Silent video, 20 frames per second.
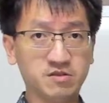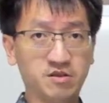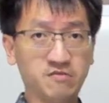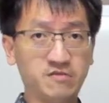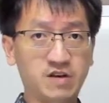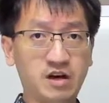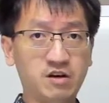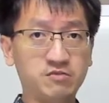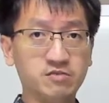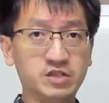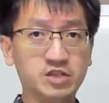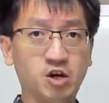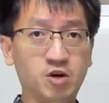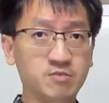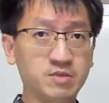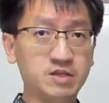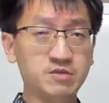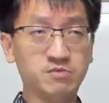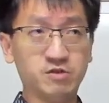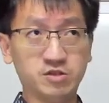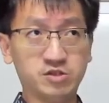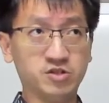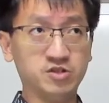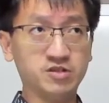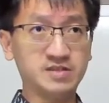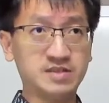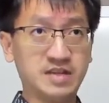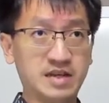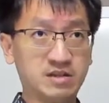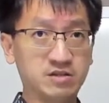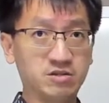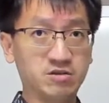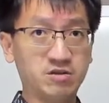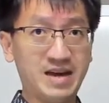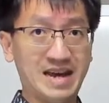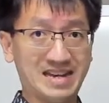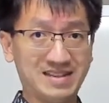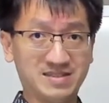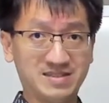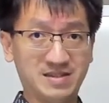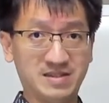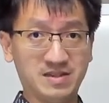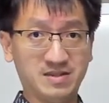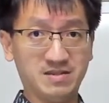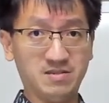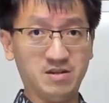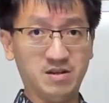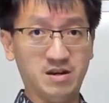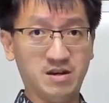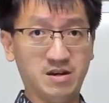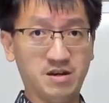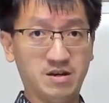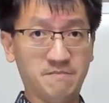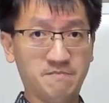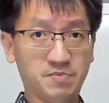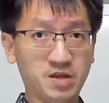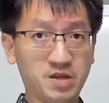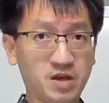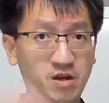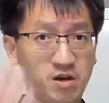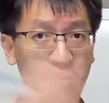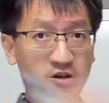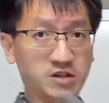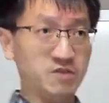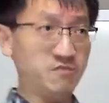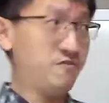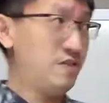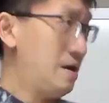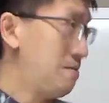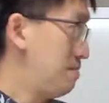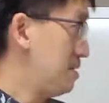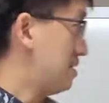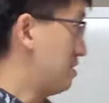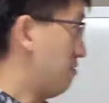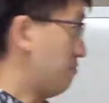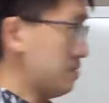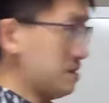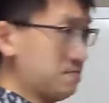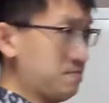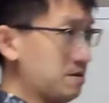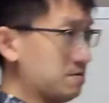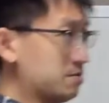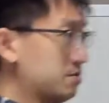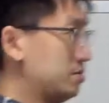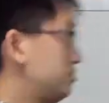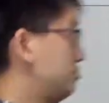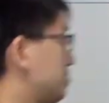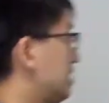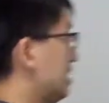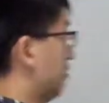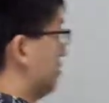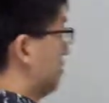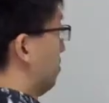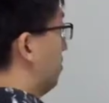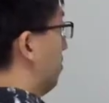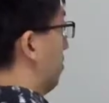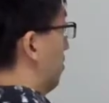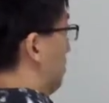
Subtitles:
of how we normally will draw cyclohexane on a flat piece of paper. I'm going to do that on the board